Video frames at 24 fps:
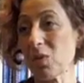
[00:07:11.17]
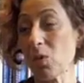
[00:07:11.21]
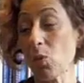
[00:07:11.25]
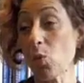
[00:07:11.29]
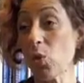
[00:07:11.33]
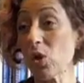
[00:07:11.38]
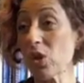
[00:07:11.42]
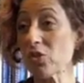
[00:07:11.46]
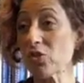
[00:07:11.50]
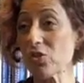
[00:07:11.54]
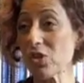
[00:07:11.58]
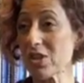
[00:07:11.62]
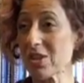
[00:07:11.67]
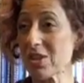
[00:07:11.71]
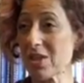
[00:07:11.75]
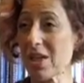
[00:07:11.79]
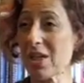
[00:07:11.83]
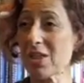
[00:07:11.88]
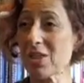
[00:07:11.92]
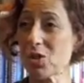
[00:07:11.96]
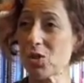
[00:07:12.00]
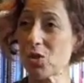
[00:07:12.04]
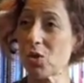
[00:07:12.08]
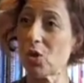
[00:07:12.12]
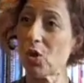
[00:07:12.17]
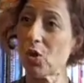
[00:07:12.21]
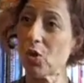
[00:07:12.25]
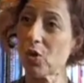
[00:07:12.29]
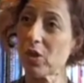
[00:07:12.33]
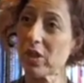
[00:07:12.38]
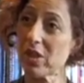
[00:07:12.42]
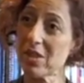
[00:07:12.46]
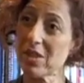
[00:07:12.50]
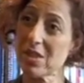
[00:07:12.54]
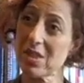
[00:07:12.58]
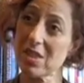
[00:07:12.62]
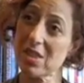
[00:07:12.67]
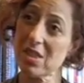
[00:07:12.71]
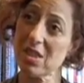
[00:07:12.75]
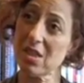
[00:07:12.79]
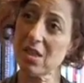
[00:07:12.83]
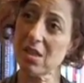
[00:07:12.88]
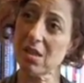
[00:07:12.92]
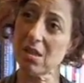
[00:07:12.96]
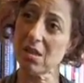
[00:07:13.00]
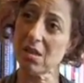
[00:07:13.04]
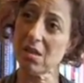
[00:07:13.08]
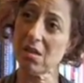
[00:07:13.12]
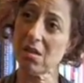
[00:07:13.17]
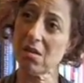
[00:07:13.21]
one just has to look and see,